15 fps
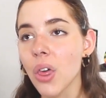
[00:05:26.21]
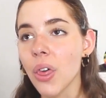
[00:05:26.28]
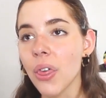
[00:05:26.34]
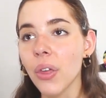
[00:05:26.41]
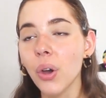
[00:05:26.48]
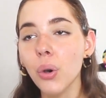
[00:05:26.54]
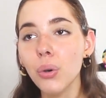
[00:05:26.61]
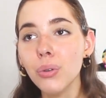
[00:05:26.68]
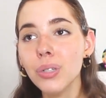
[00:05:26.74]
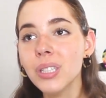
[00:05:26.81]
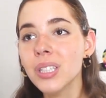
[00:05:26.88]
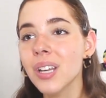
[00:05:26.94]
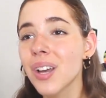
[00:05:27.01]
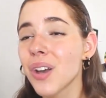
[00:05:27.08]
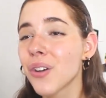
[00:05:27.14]

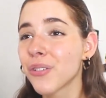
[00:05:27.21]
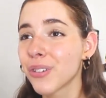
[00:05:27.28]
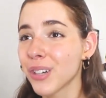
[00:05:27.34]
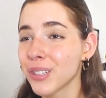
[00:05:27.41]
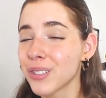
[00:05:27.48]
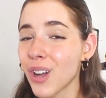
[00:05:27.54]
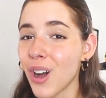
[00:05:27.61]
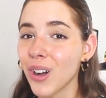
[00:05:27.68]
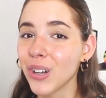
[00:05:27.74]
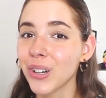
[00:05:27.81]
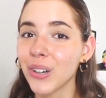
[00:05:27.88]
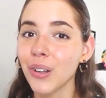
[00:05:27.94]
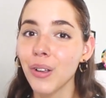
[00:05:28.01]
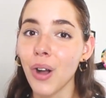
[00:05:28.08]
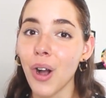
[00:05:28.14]
Those for a tall
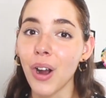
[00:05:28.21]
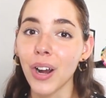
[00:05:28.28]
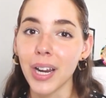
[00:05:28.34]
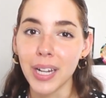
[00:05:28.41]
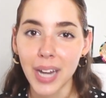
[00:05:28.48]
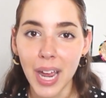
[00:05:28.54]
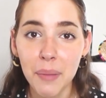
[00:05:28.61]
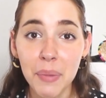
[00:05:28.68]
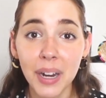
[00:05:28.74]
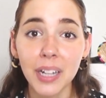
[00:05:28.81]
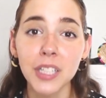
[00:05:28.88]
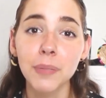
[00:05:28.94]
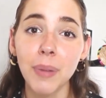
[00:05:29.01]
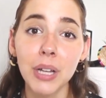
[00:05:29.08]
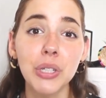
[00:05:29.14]
girl are a nightmare,
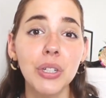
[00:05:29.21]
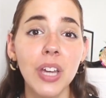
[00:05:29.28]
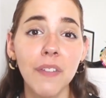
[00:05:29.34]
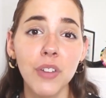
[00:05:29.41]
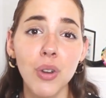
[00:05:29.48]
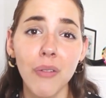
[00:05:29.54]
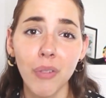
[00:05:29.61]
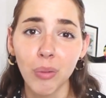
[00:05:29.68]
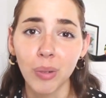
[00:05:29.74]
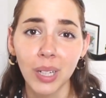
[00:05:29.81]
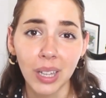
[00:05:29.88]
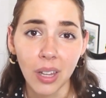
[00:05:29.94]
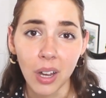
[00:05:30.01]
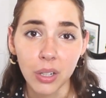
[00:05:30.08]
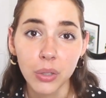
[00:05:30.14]
especially if you have a
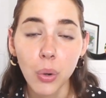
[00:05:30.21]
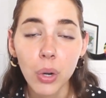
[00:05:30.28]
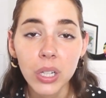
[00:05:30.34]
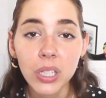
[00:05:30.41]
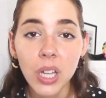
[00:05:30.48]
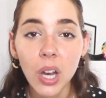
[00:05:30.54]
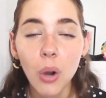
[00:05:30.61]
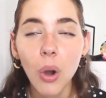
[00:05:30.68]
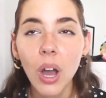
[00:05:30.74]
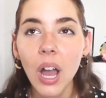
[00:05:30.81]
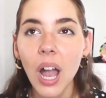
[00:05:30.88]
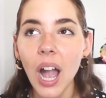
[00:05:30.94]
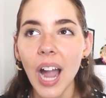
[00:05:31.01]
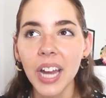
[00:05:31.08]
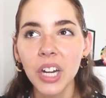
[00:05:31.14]
really long torso.
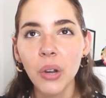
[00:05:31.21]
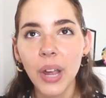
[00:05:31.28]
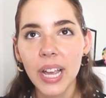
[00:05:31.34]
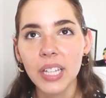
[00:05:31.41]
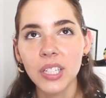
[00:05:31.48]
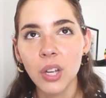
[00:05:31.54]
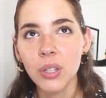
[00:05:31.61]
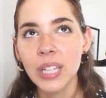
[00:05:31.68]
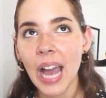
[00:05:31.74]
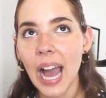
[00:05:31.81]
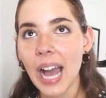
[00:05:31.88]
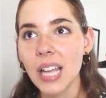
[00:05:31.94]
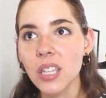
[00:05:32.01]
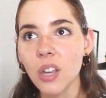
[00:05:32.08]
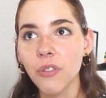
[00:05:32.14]
I know ASOS
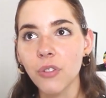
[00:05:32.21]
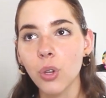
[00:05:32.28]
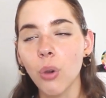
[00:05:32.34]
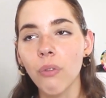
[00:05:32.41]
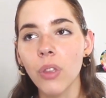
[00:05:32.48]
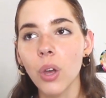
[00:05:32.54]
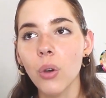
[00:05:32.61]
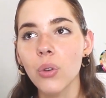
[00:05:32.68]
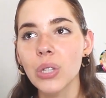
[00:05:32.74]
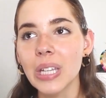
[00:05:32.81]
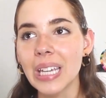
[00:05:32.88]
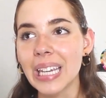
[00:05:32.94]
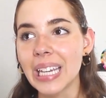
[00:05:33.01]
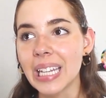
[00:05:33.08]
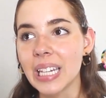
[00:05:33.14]
has a few of those
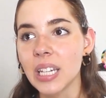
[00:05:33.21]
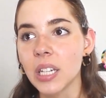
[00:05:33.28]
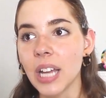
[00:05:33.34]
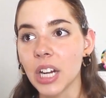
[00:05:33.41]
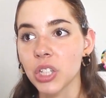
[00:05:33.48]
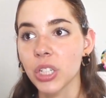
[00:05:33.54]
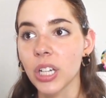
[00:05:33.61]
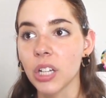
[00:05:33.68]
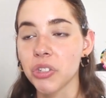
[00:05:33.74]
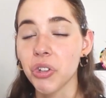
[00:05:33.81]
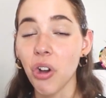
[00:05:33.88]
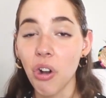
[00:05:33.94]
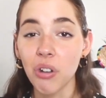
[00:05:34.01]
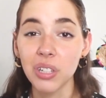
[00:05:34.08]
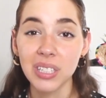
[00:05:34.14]
in actually a
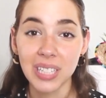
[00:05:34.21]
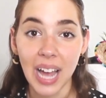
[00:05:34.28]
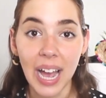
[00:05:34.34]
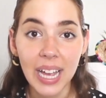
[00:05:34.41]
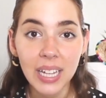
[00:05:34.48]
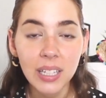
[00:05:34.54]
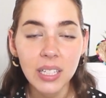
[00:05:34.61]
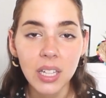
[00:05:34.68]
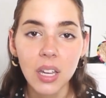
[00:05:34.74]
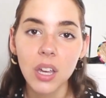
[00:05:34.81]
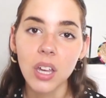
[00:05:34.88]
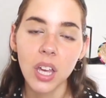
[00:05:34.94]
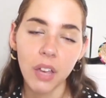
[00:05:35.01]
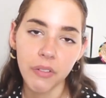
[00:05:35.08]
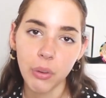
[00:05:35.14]
tall size
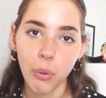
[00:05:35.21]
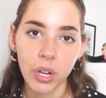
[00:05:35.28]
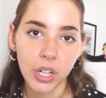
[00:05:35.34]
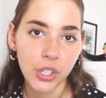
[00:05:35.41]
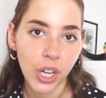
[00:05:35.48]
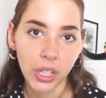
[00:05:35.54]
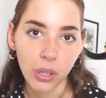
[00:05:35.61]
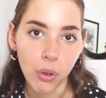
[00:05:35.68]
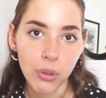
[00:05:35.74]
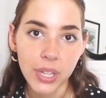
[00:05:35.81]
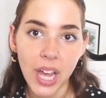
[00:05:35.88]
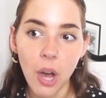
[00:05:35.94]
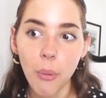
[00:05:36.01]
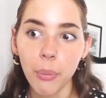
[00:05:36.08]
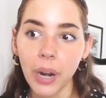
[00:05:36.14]
if you want to check
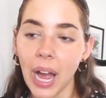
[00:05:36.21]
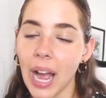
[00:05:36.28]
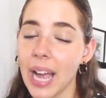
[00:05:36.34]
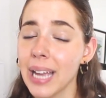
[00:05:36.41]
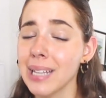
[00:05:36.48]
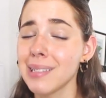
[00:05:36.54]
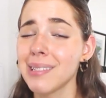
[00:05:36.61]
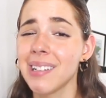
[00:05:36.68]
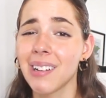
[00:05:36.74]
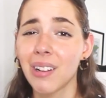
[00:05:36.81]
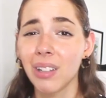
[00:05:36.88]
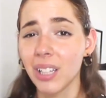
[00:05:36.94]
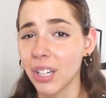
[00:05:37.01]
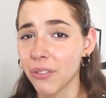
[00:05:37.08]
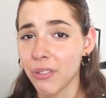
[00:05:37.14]
those out, but I steer
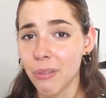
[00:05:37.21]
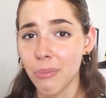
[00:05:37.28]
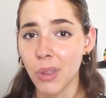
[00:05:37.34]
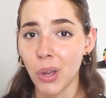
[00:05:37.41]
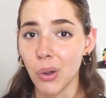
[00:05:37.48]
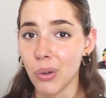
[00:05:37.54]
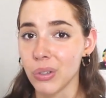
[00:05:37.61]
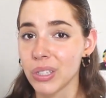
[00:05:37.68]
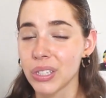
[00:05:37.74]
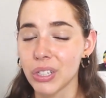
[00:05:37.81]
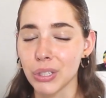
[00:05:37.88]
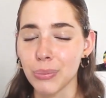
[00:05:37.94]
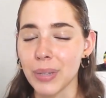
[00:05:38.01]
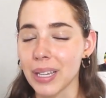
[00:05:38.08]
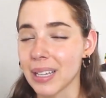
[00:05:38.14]
clear from those
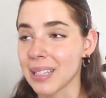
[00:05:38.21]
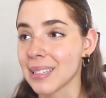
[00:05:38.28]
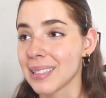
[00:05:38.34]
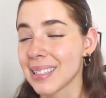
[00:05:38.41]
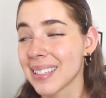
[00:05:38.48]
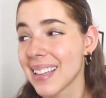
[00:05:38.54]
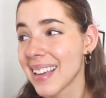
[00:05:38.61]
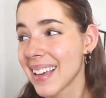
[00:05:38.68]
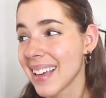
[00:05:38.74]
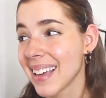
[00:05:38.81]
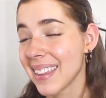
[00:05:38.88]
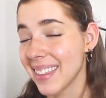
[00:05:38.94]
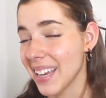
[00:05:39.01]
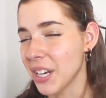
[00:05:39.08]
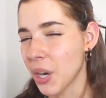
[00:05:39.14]
just because
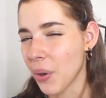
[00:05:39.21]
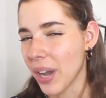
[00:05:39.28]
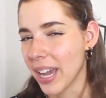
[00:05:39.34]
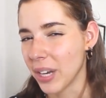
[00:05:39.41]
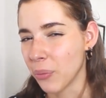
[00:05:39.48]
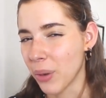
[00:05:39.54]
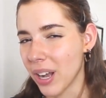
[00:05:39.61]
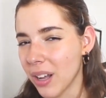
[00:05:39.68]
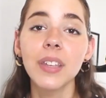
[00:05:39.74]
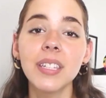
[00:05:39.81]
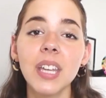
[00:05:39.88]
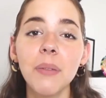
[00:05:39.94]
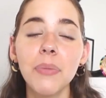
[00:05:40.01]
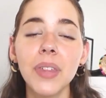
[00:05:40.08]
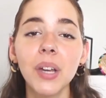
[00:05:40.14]
they don't end well. The
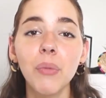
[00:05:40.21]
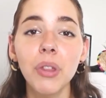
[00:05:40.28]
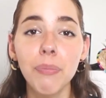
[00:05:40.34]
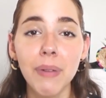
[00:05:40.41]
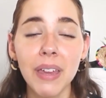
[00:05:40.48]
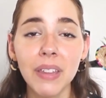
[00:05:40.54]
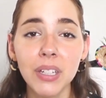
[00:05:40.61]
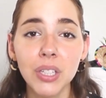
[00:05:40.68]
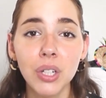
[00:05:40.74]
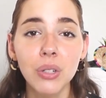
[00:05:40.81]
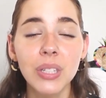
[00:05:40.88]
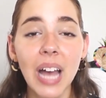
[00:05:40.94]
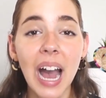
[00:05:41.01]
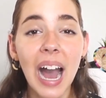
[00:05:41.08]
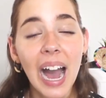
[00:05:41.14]
same thing with bathing
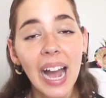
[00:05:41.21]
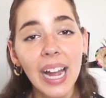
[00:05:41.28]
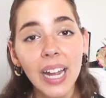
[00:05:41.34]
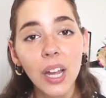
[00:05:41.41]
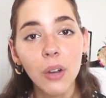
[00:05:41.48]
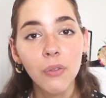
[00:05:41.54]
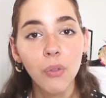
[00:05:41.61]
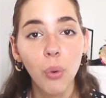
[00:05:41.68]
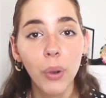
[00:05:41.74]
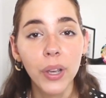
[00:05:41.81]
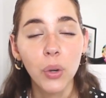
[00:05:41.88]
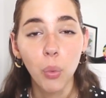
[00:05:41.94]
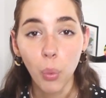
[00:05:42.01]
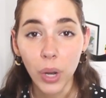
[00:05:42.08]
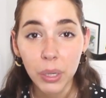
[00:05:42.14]
suits. I
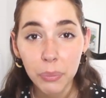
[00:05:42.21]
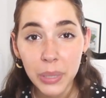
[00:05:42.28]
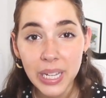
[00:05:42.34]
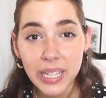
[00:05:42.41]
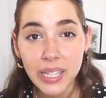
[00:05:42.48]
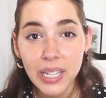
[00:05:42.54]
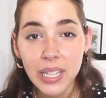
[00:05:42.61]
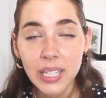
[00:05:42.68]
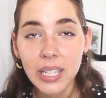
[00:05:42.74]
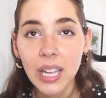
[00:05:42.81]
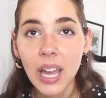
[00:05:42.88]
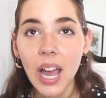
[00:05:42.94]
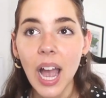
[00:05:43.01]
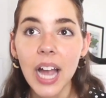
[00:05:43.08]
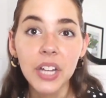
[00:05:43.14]
avoid one pieces.
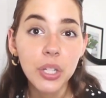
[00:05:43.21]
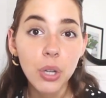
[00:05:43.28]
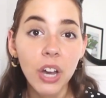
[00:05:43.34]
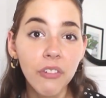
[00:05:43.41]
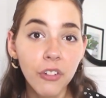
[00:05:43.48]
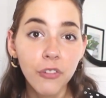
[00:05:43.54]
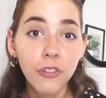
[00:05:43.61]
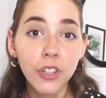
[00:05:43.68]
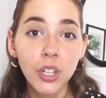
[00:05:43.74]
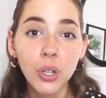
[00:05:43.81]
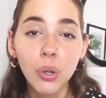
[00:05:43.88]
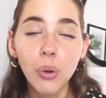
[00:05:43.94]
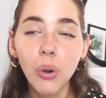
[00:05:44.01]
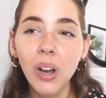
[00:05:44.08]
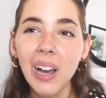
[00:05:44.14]
I do have a
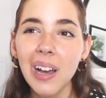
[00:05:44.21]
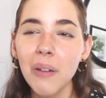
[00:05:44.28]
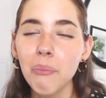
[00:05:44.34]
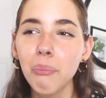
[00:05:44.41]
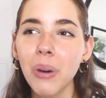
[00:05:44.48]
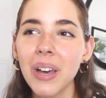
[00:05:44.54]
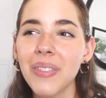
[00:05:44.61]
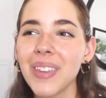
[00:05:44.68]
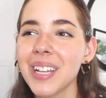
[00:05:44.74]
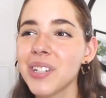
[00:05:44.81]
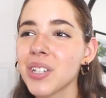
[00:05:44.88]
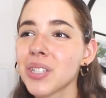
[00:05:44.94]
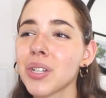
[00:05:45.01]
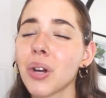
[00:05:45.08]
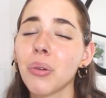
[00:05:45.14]
few, but they
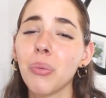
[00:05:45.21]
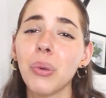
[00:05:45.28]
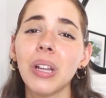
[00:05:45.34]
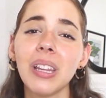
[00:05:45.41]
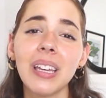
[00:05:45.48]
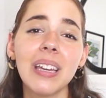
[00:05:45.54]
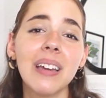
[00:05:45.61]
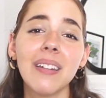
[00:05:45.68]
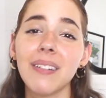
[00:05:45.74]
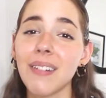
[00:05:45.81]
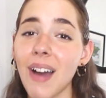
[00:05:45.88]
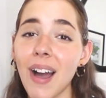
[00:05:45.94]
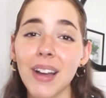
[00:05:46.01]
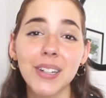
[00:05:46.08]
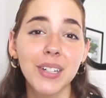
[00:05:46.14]
just are really
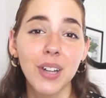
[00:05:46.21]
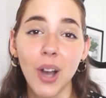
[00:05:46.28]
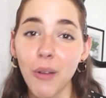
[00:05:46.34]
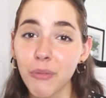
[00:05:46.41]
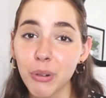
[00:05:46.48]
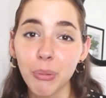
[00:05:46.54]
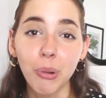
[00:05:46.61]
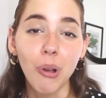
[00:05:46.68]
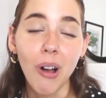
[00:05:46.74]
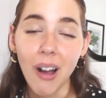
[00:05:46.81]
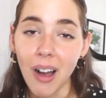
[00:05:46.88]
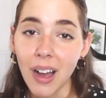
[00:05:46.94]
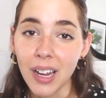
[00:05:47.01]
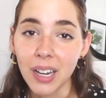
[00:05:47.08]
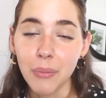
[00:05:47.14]
not comfortable
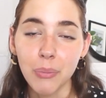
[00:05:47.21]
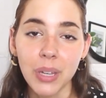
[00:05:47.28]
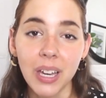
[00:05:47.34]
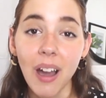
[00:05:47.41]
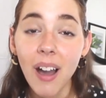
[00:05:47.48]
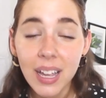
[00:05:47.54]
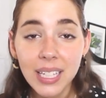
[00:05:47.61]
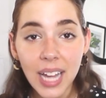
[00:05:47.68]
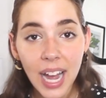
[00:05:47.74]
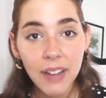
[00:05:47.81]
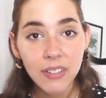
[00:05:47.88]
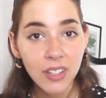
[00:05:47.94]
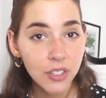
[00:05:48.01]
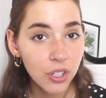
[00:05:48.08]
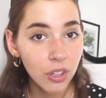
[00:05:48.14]
on because I
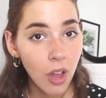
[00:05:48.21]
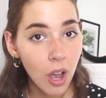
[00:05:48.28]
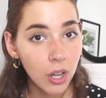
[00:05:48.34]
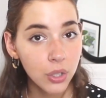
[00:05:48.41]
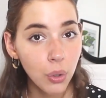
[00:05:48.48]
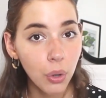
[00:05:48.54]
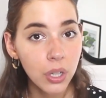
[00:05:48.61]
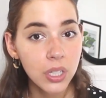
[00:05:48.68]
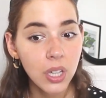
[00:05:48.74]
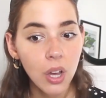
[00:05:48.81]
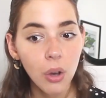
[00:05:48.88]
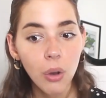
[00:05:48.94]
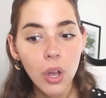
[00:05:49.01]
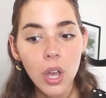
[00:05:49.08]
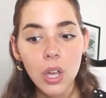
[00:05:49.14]
have such a long
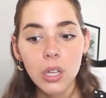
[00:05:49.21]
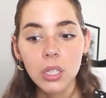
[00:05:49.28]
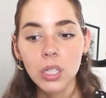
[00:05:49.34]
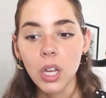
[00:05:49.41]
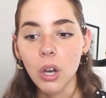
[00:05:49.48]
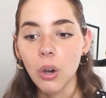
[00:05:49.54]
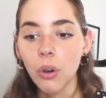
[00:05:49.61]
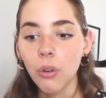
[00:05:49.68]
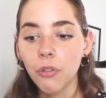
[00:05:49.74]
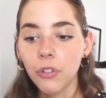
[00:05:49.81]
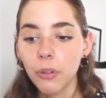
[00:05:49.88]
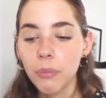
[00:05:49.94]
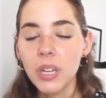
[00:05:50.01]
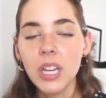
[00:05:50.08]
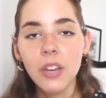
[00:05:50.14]
torso. So
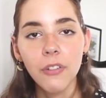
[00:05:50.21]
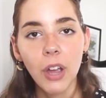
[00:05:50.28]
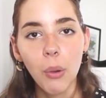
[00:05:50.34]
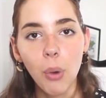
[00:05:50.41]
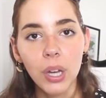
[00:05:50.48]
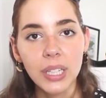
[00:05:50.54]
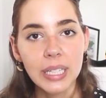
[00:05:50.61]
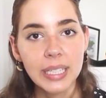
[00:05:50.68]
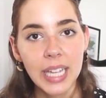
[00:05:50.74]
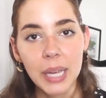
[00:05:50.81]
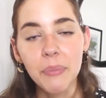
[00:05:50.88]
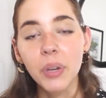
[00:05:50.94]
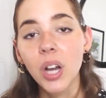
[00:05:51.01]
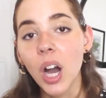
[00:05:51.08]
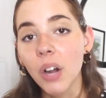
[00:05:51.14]
for me, if I want the
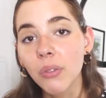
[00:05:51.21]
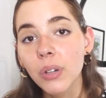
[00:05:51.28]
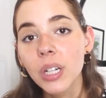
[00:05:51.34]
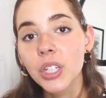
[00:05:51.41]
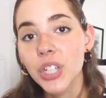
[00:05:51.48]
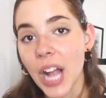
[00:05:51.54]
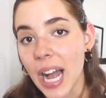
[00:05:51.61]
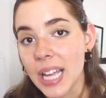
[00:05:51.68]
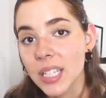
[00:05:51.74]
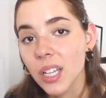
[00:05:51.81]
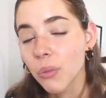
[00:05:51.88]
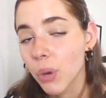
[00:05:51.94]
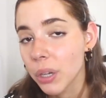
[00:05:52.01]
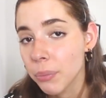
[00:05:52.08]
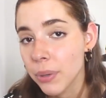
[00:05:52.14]
same coverage as
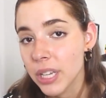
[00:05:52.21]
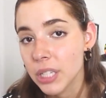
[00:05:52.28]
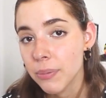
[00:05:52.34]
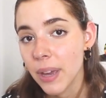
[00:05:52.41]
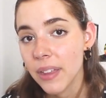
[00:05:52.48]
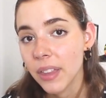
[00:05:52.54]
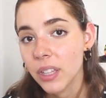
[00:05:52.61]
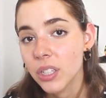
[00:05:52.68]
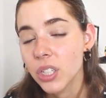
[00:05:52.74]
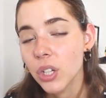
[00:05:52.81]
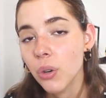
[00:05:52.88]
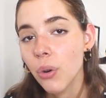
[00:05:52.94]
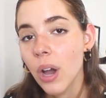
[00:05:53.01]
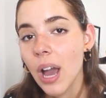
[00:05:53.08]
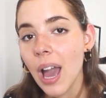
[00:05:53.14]
a one-piece bathing
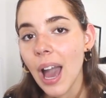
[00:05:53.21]
suit,